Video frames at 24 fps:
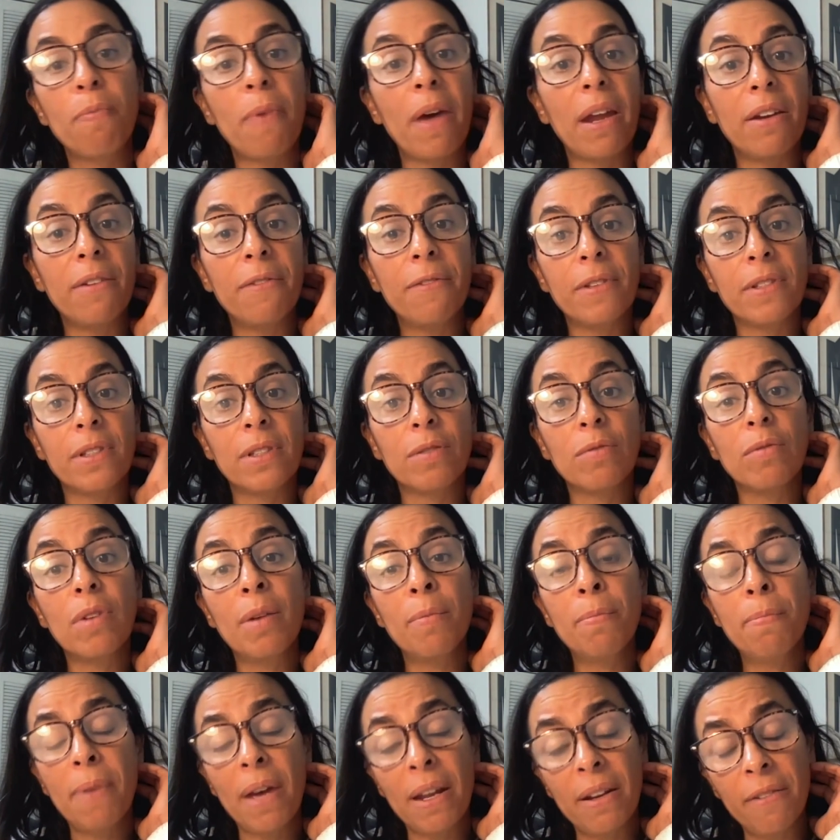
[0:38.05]

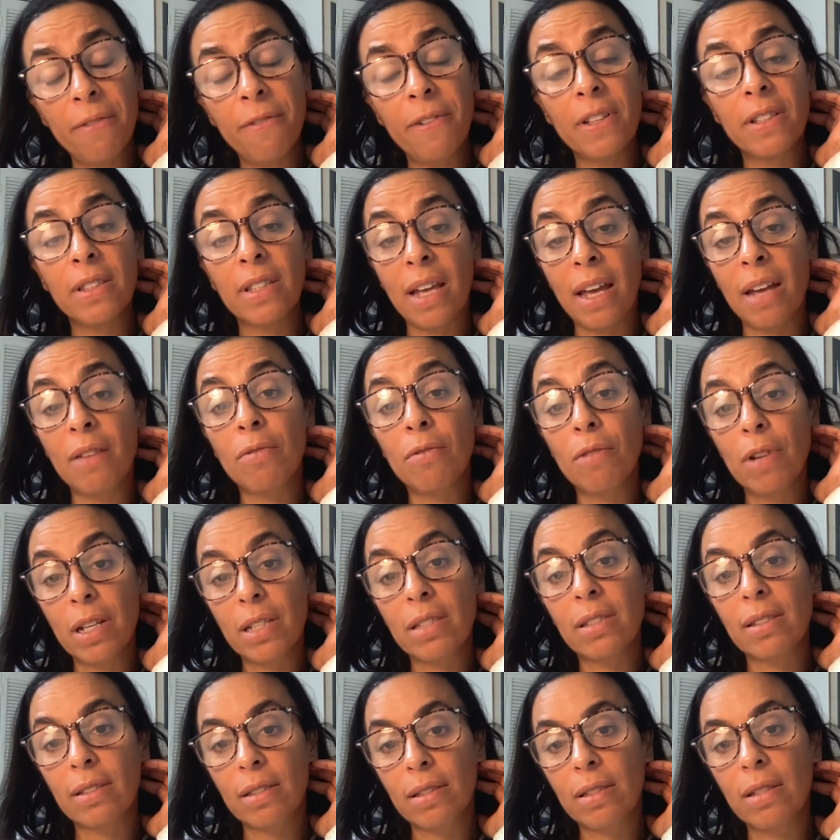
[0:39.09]
benefits and
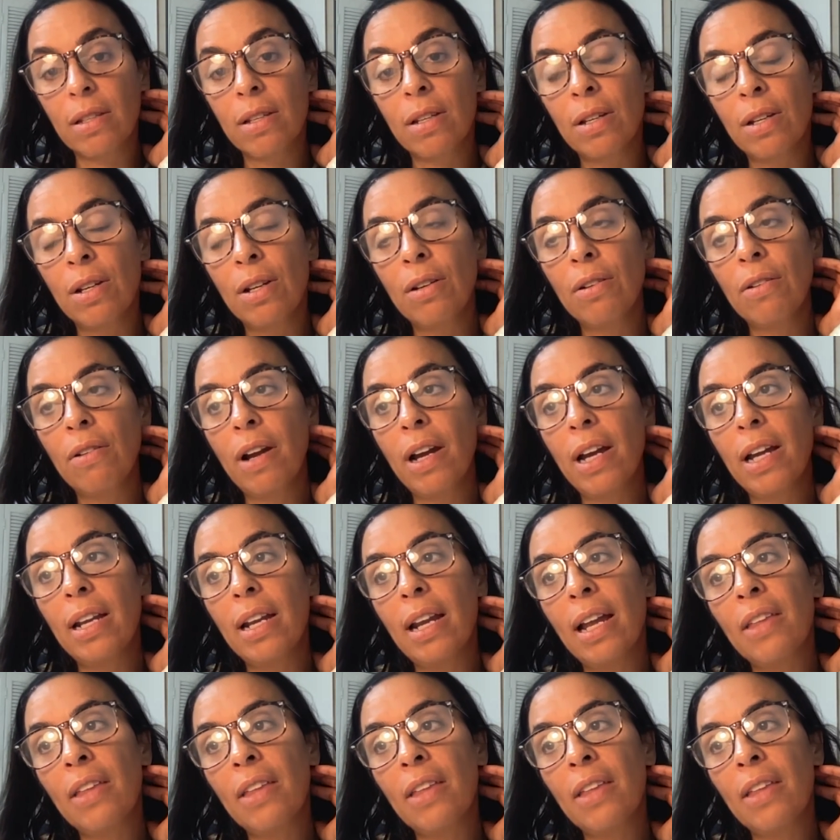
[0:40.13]
risks, right?